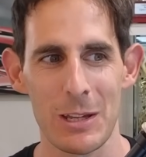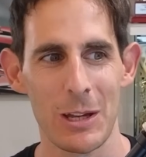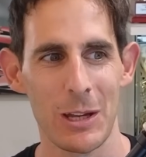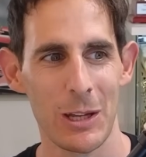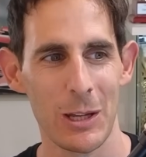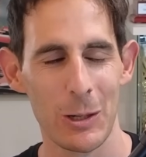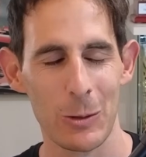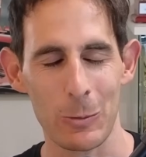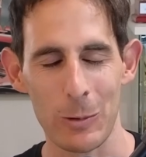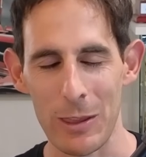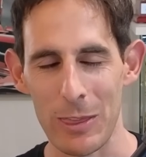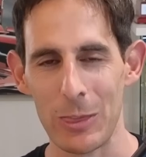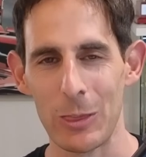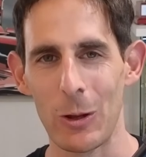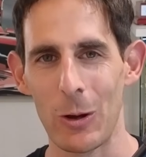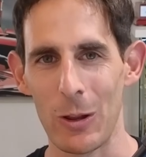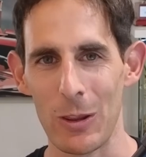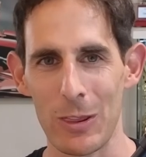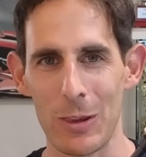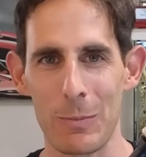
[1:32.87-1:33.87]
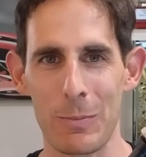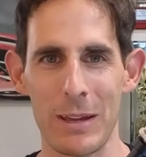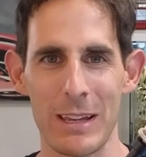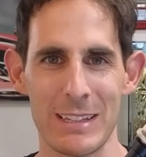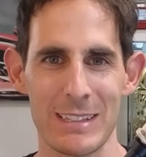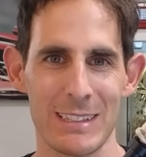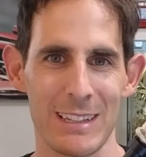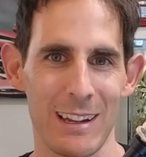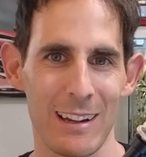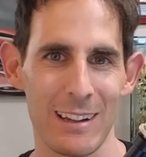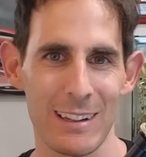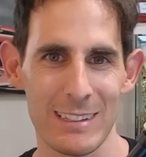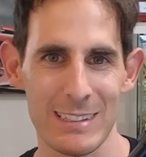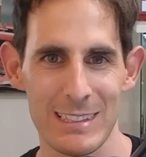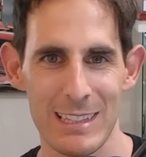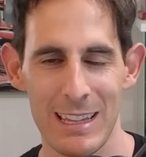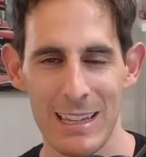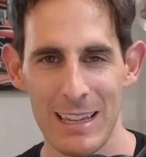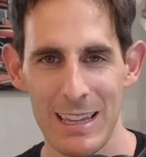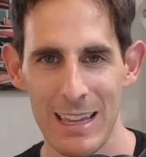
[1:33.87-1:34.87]
with not the best cars,
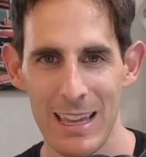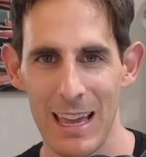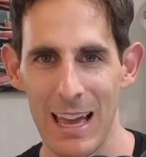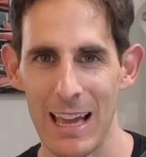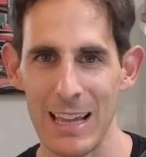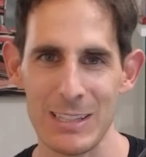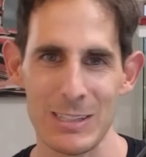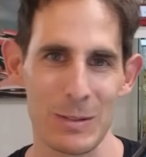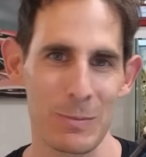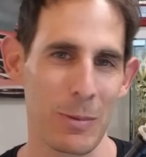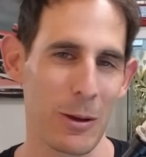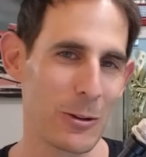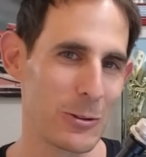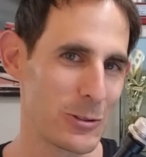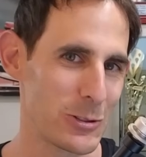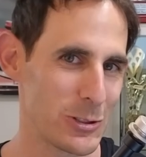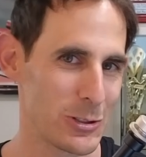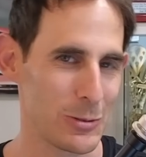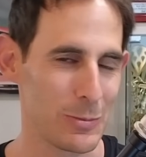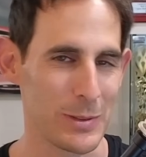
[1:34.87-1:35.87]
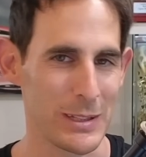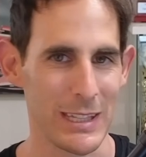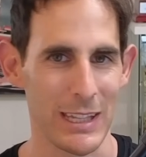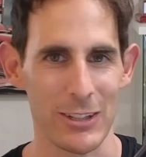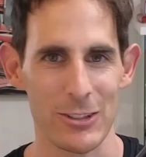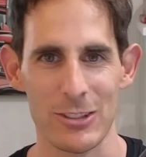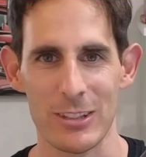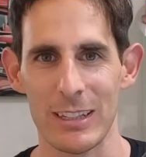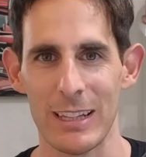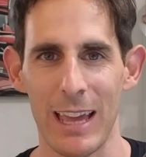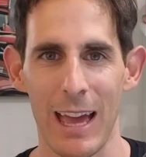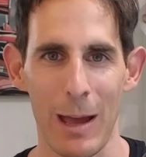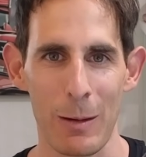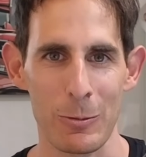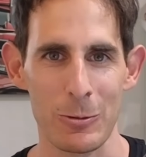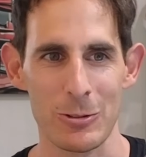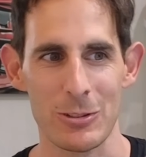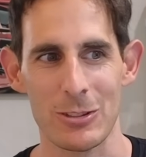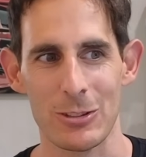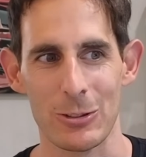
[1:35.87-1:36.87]
as opposed to potentially
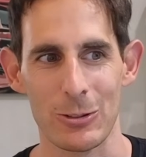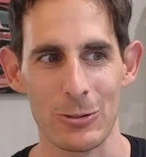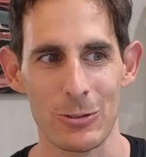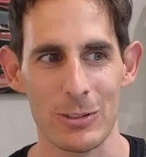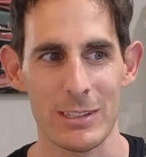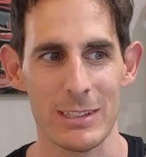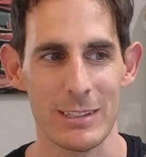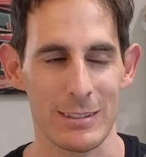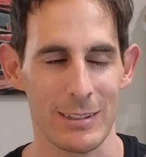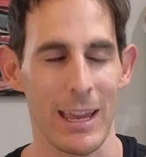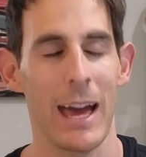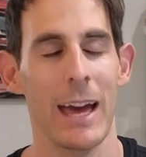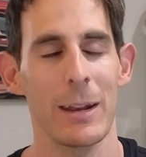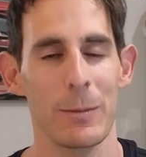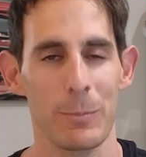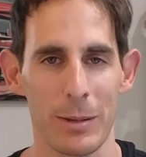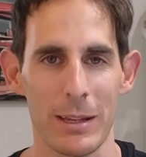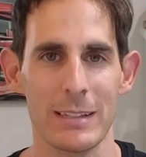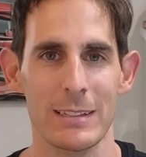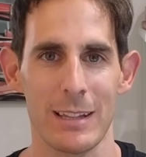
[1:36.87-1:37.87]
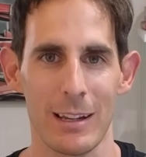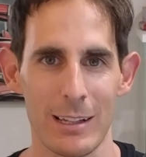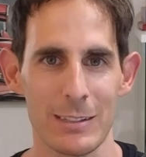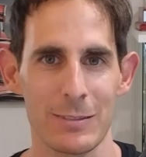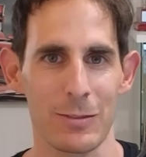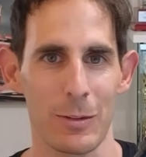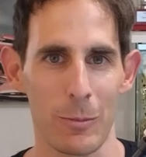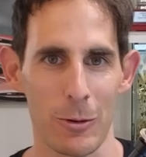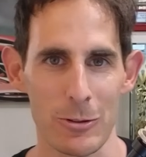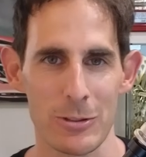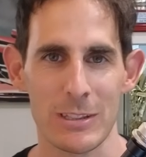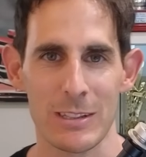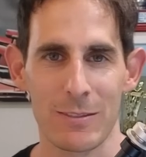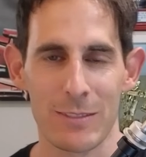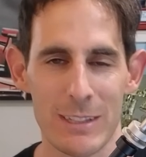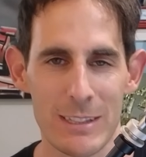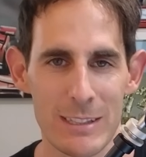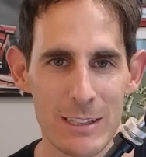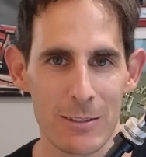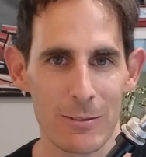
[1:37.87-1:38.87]
Hamilton, who's had best cars for most of
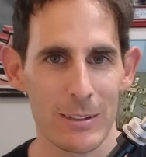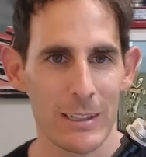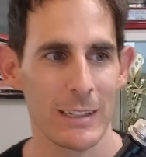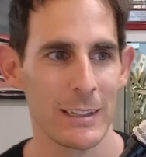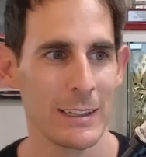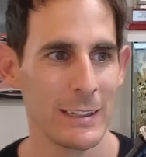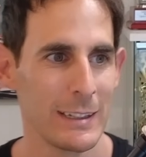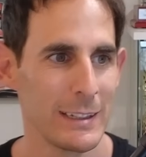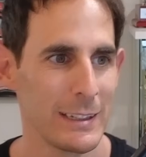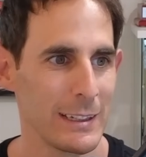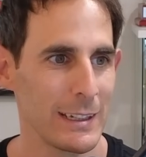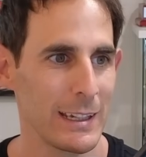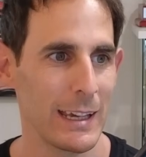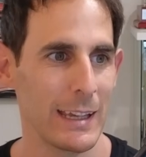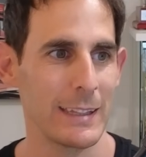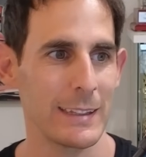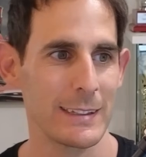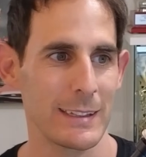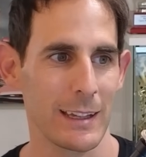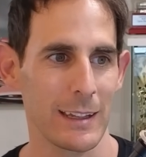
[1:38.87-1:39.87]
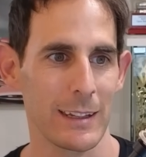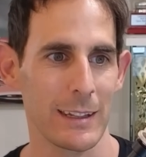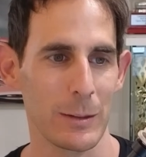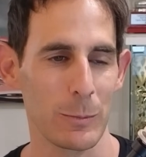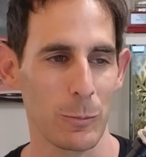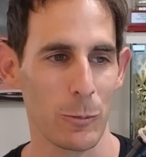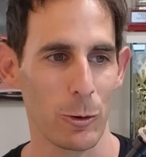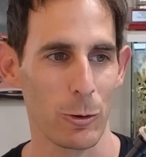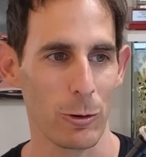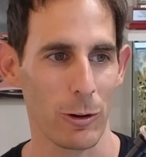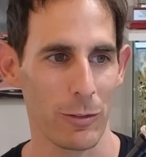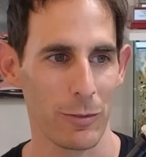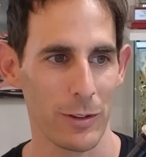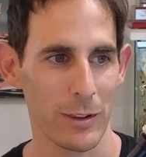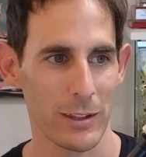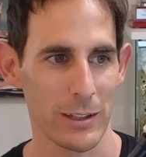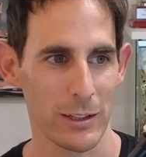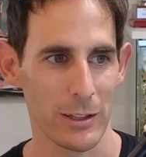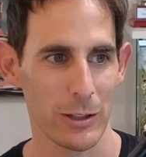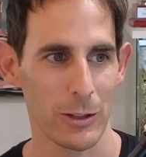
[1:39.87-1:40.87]
his career and done it more often
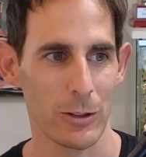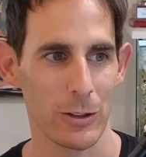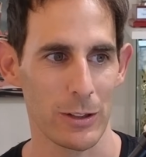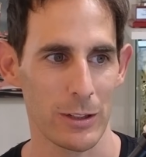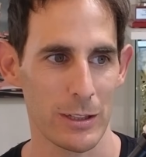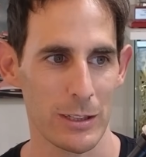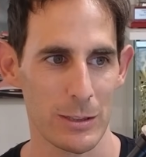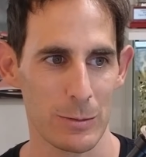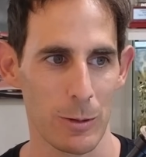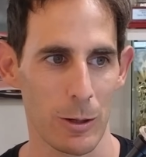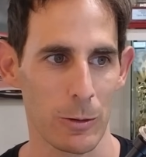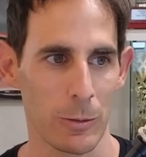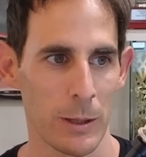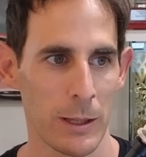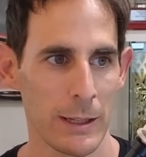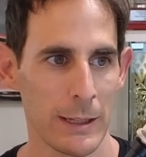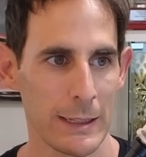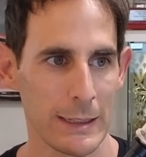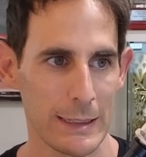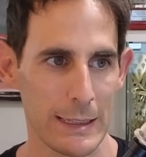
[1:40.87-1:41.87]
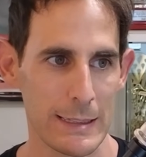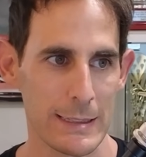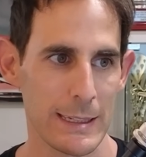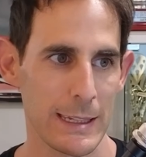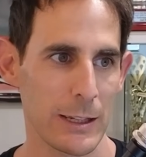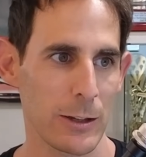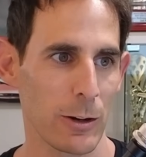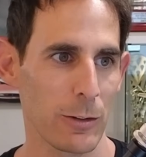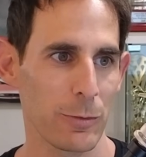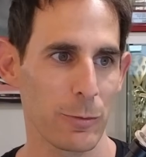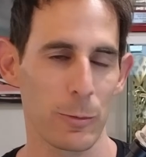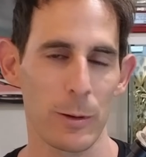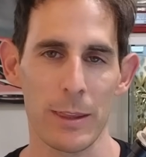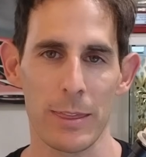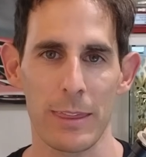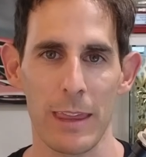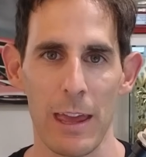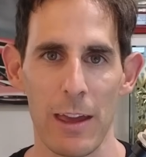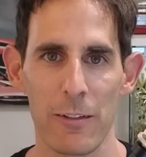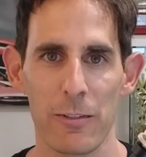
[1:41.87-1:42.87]
than not as well. Let's kick off
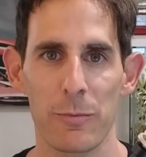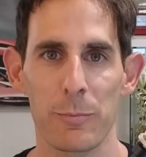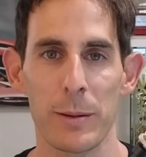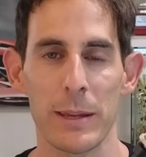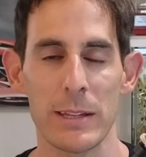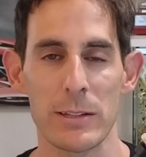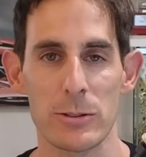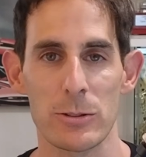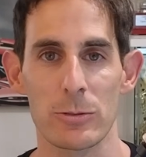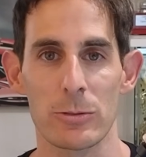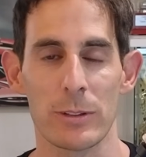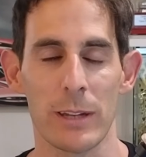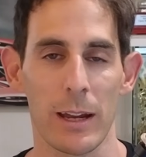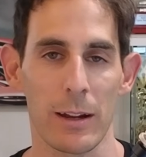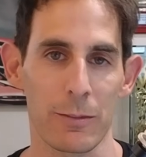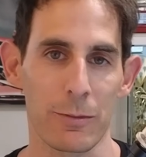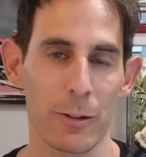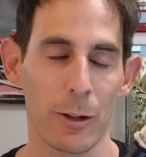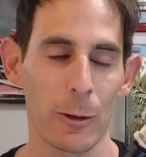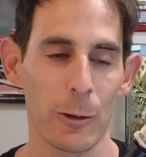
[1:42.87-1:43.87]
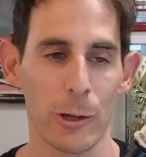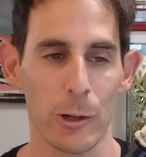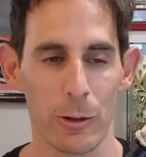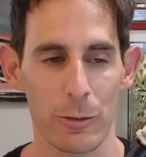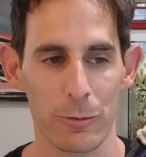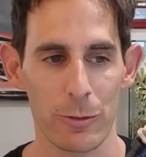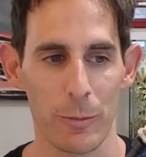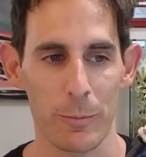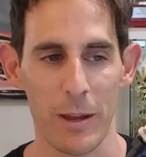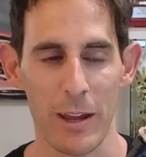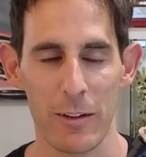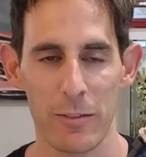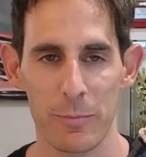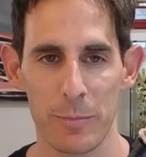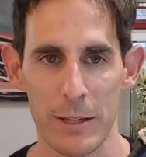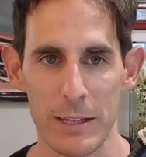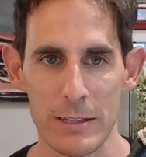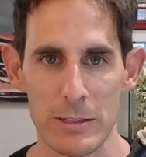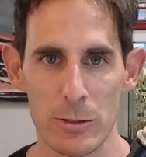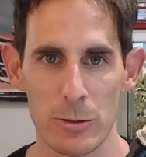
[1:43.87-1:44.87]
with FP2. Now, following on from
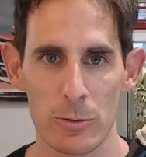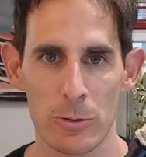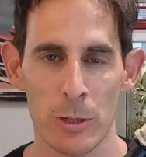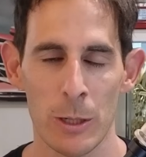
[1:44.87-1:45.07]
FP2,